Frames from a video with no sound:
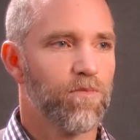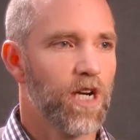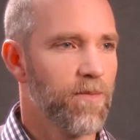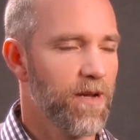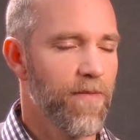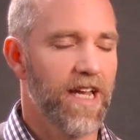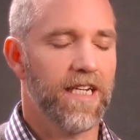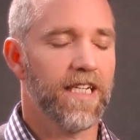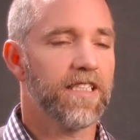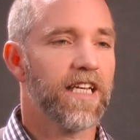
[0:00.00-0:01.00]
urban
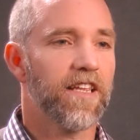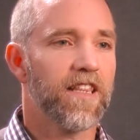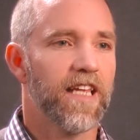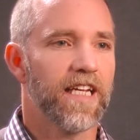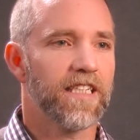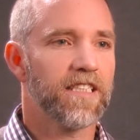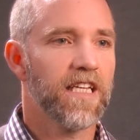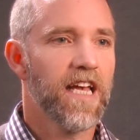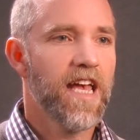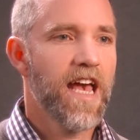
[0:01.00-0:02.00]
amenities, other things,
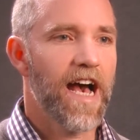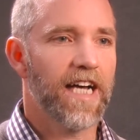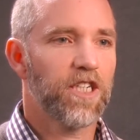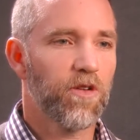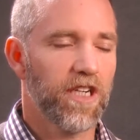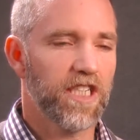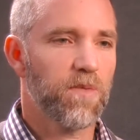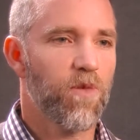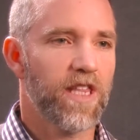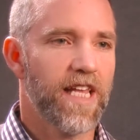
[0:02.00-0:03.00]
to really
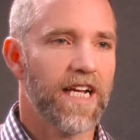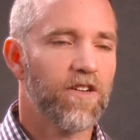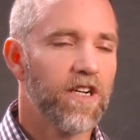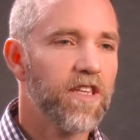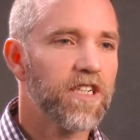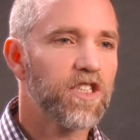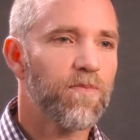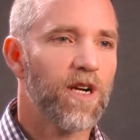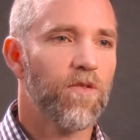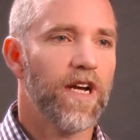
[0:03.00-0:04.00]
support that growth in a
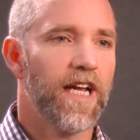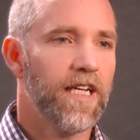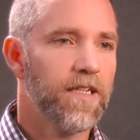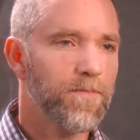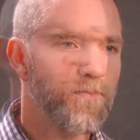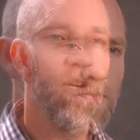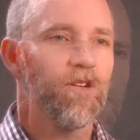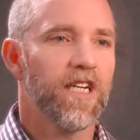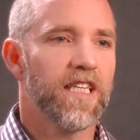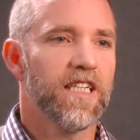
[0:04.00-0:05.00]
smart way. We
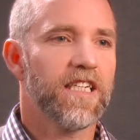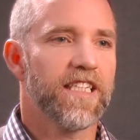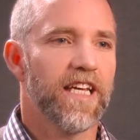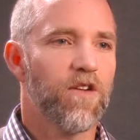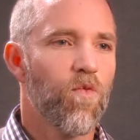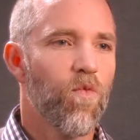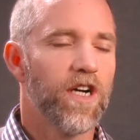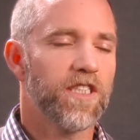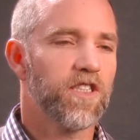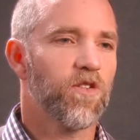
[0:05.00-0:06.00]
really looked at
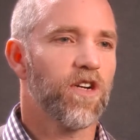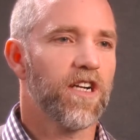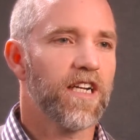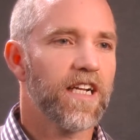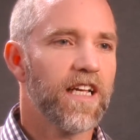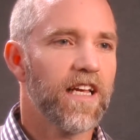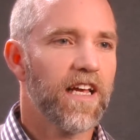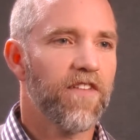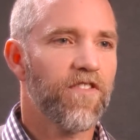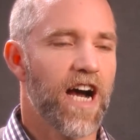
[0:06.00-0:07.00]
what sort
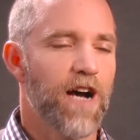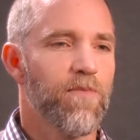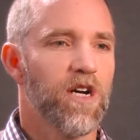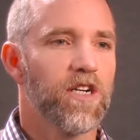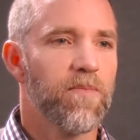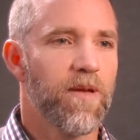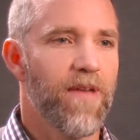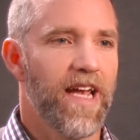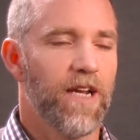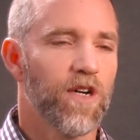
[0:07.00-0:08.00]
of combo could be
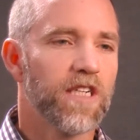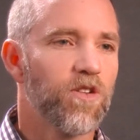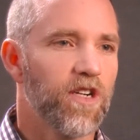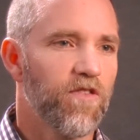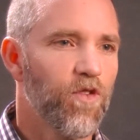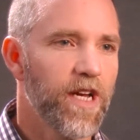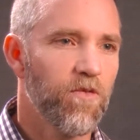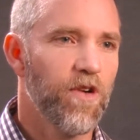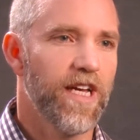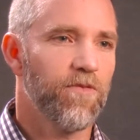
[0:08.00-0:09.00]
made, what sort of
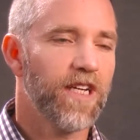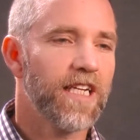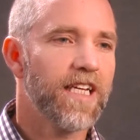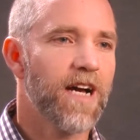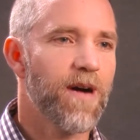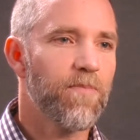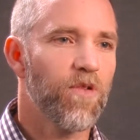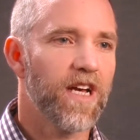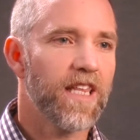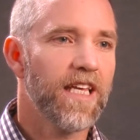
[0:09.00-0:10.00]
win-win we could come up
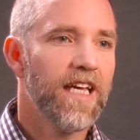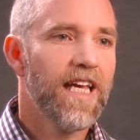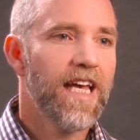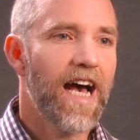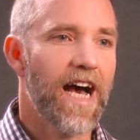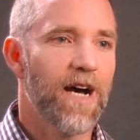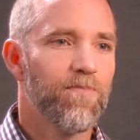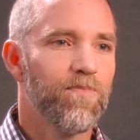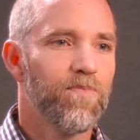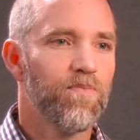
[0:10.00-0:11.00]
with
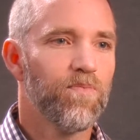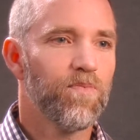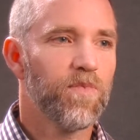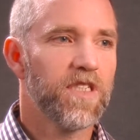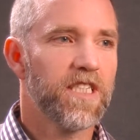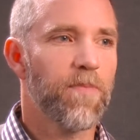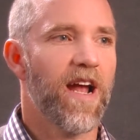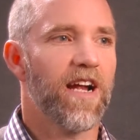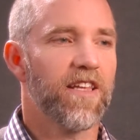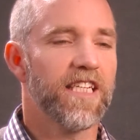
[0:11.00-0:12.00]
to
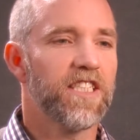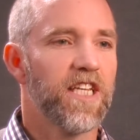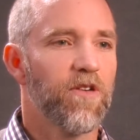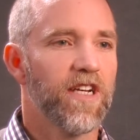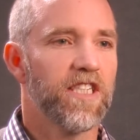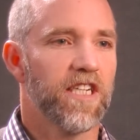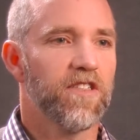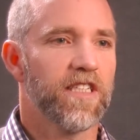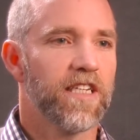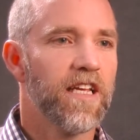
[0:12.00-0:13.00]
pair these two
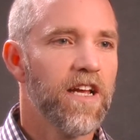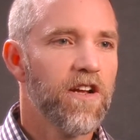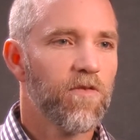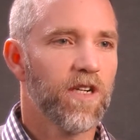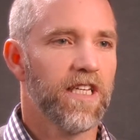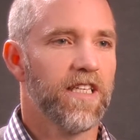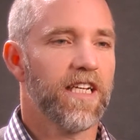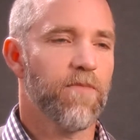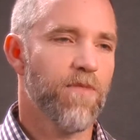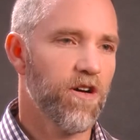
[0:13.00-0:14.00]
issues and really look
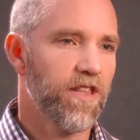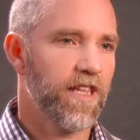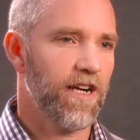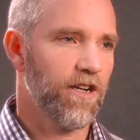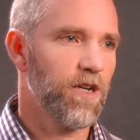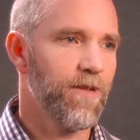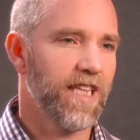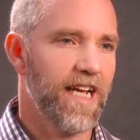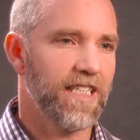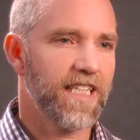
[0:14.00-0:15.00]
at both our urban
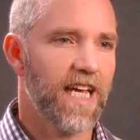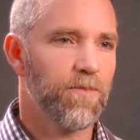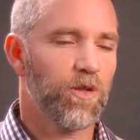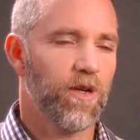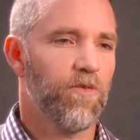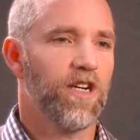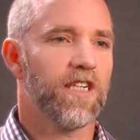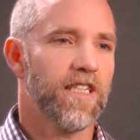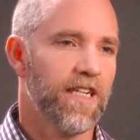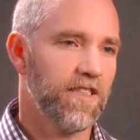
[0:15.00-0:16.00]
landscapes where we
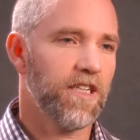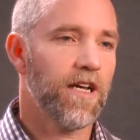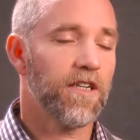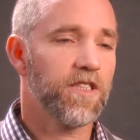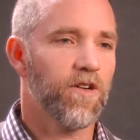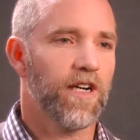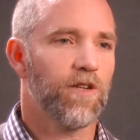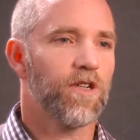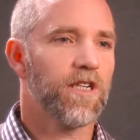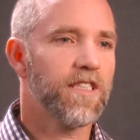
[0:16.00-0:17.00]
worked and also our
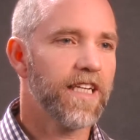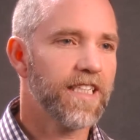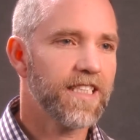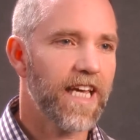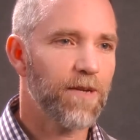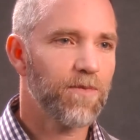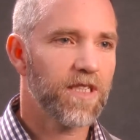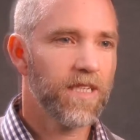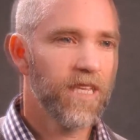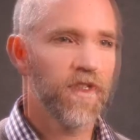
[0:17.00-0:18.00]
rural landscapes.
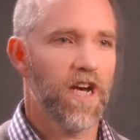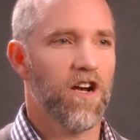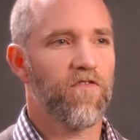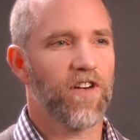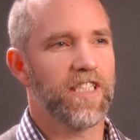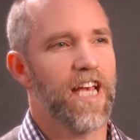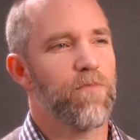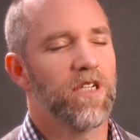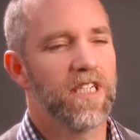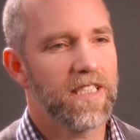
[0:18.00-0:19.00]
So for
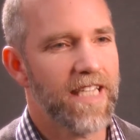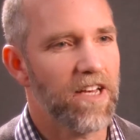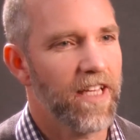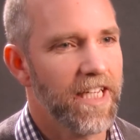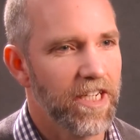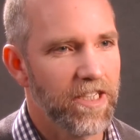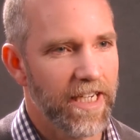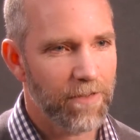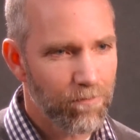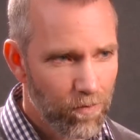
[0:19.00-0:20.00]
example, in South Lake
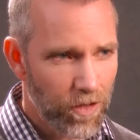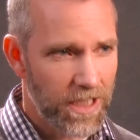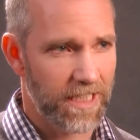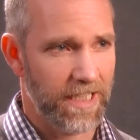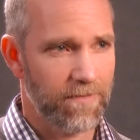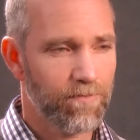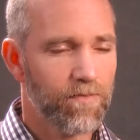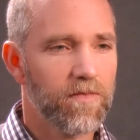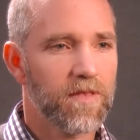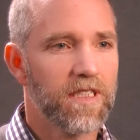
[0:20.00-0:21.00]
Union, which is in
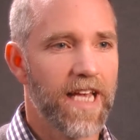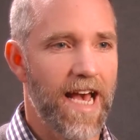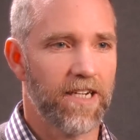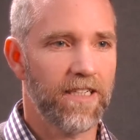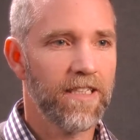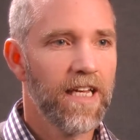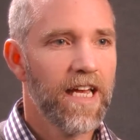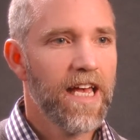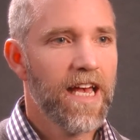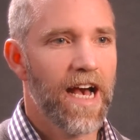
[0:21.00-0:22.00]
Seattle,
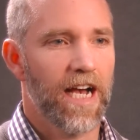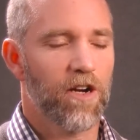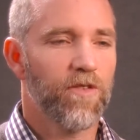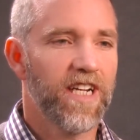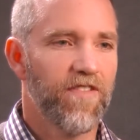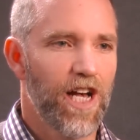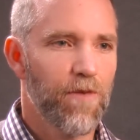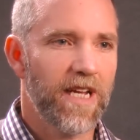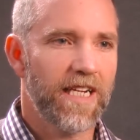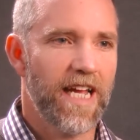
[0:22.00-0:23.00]
a
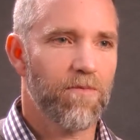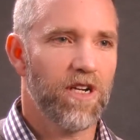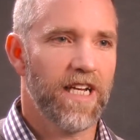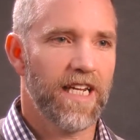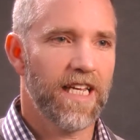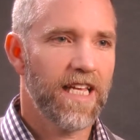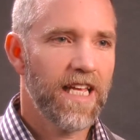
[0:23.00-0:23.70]
redeveloping neighborhood,